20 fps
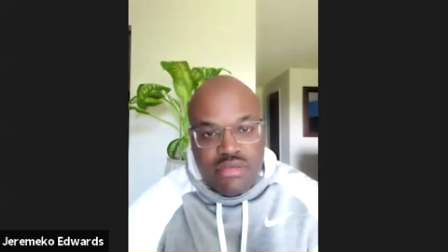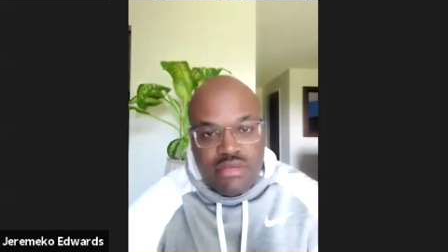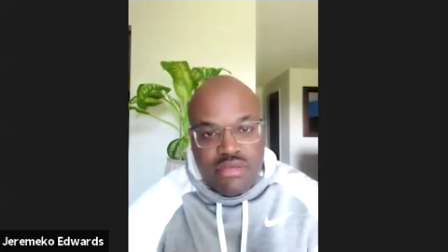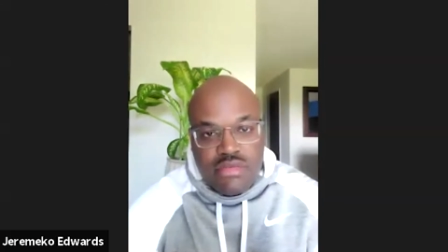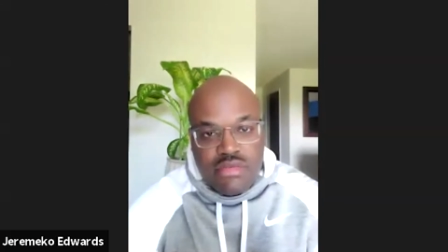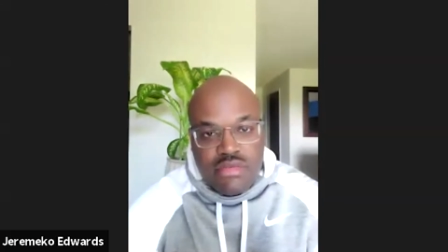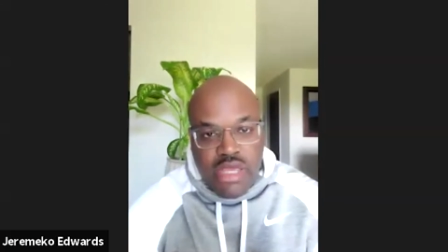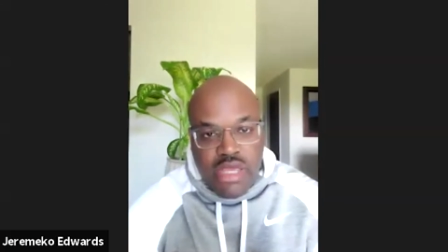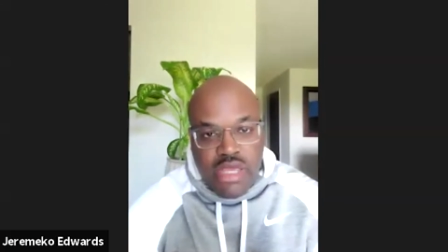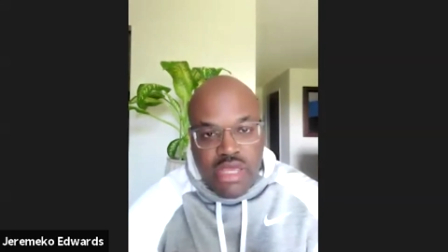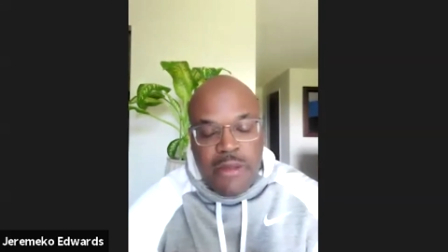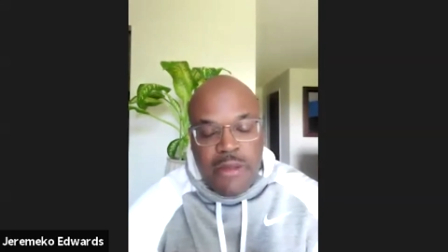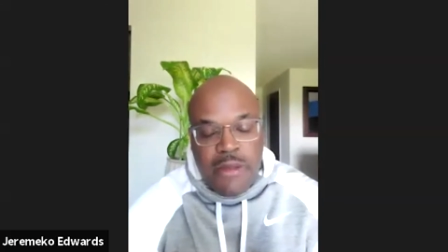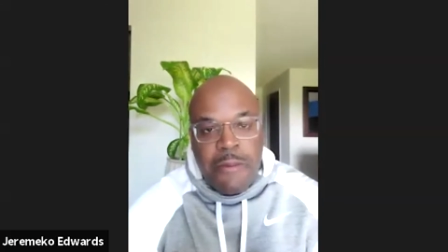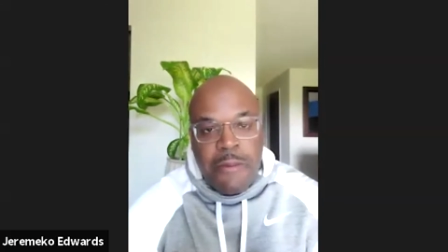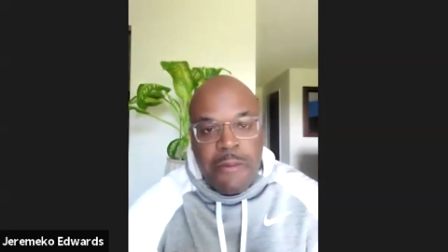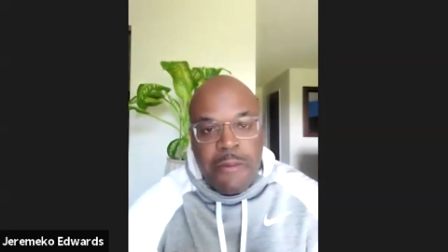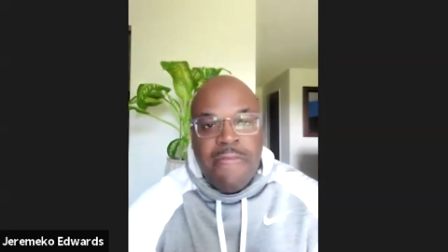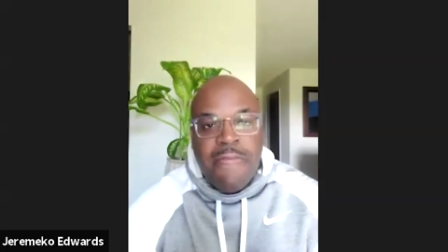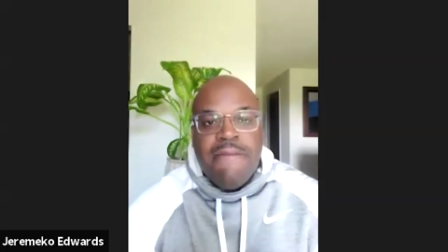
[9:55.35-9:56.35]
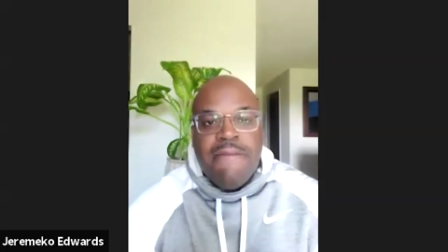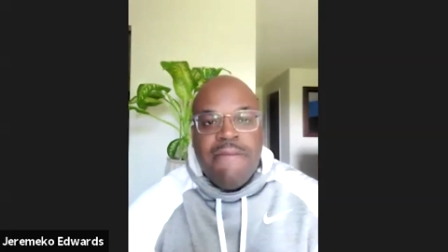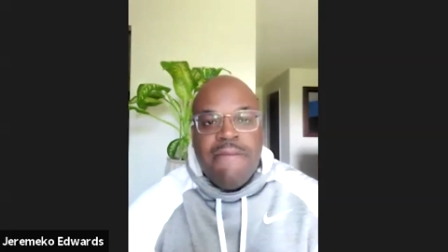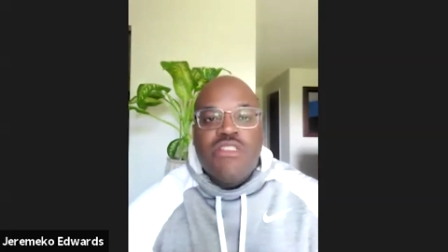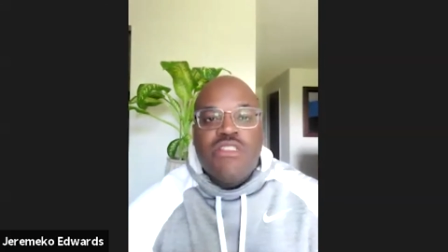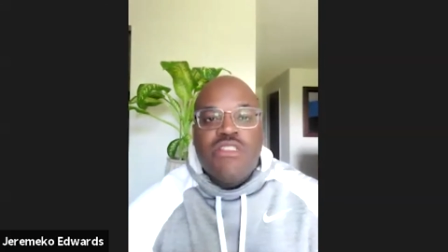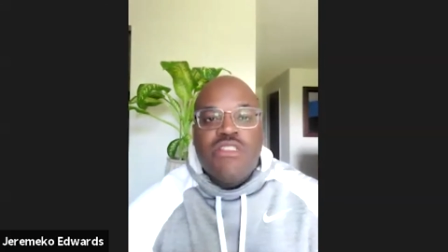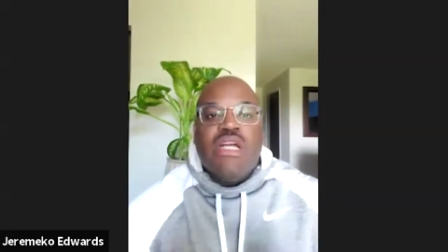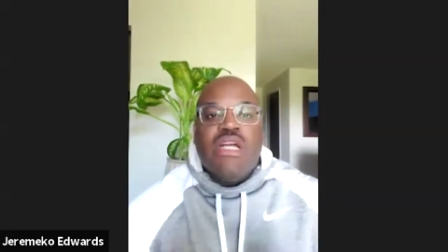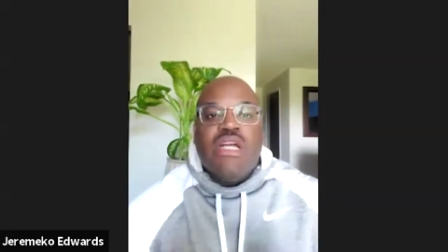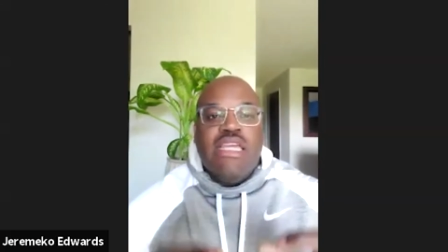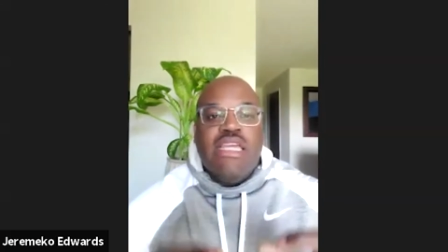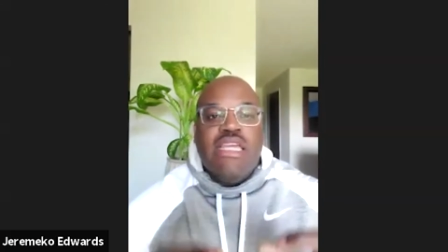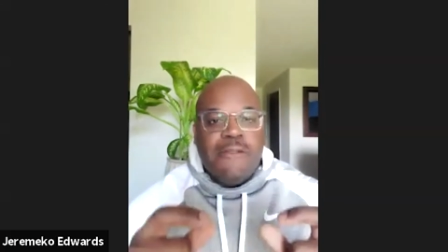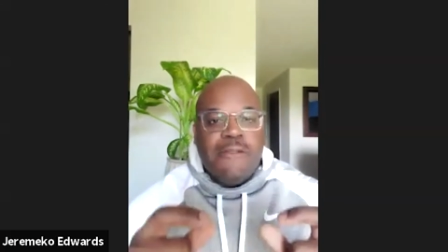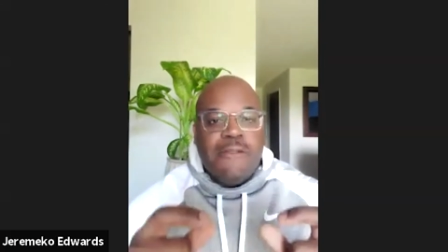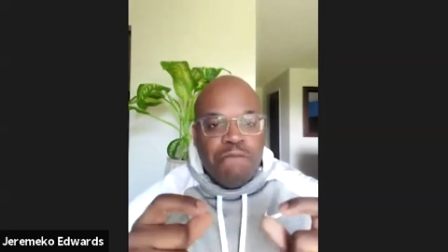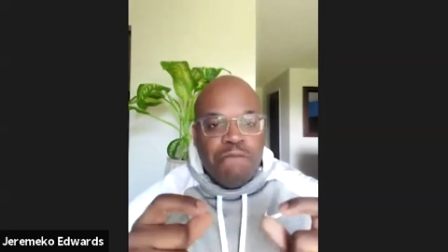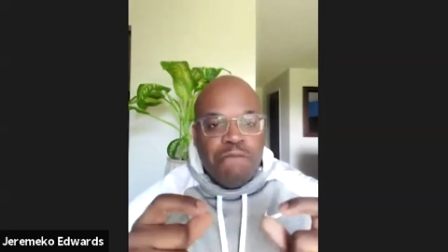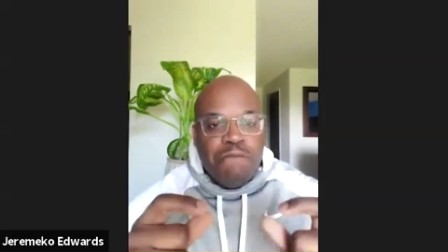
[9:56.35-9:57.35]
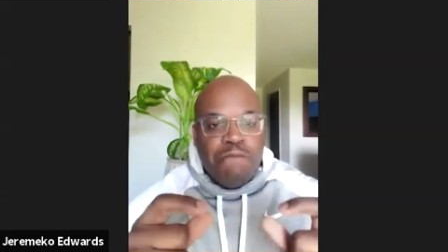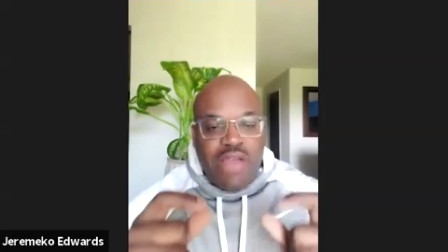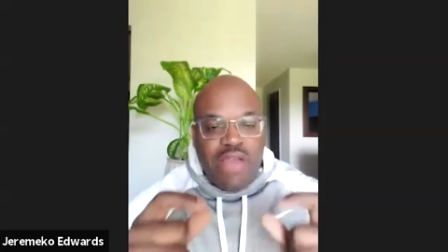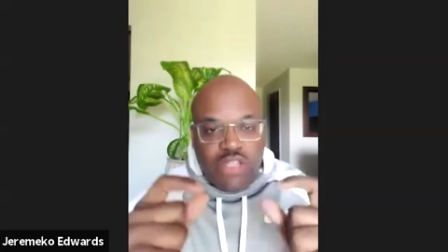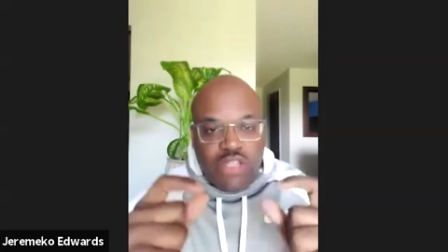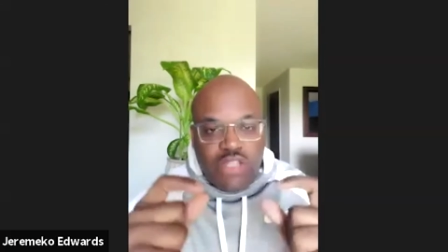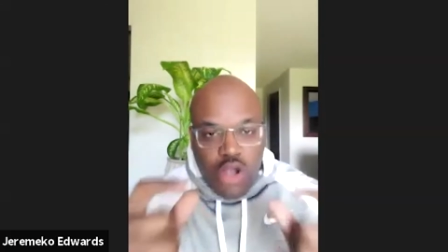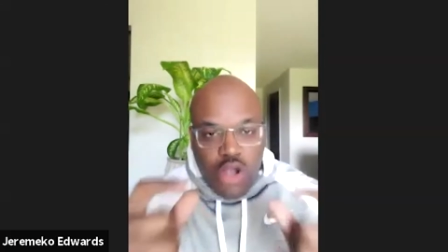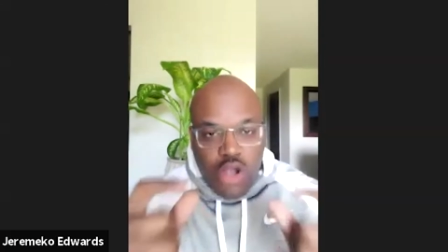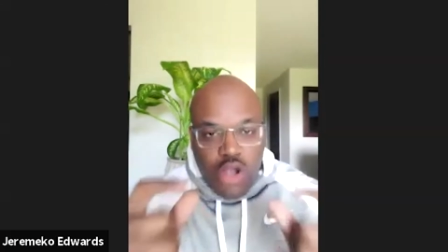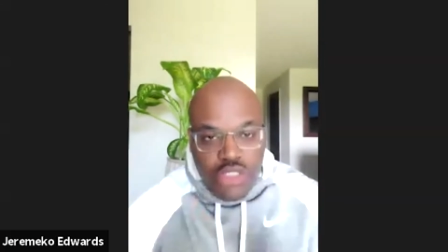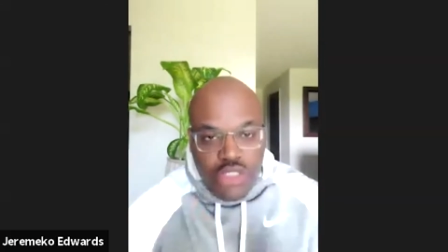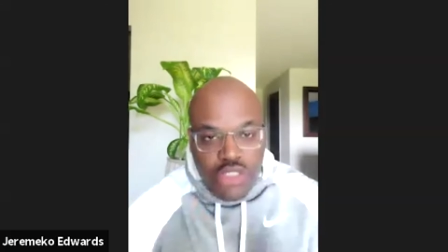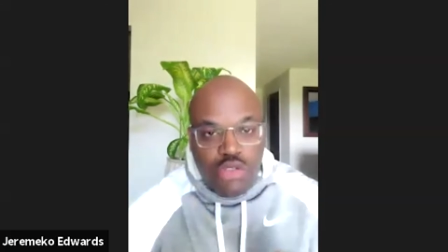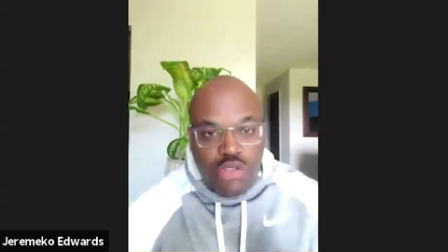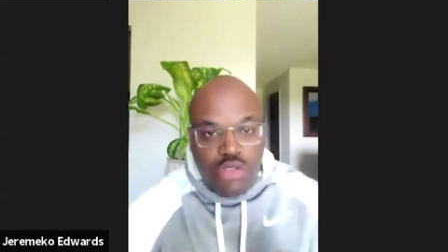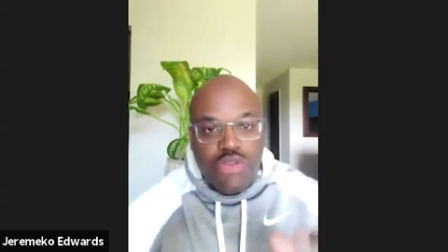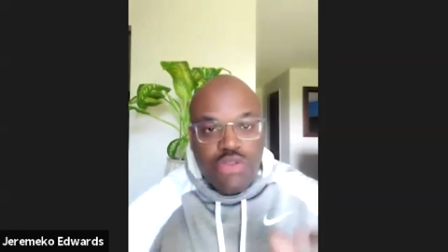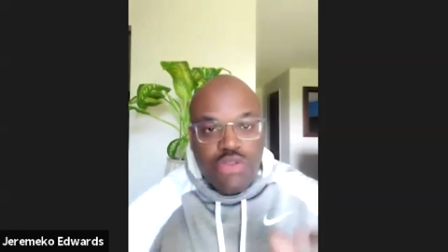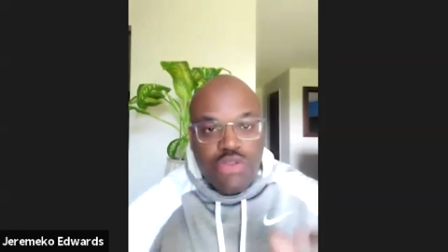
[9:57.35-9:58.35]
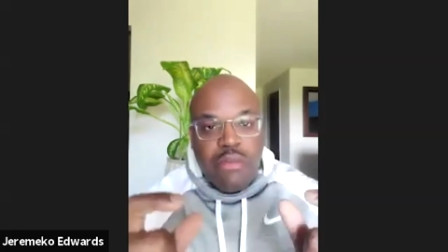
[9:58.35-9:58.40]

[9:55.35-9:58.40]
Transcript: Okay? So again, you have to go into it with your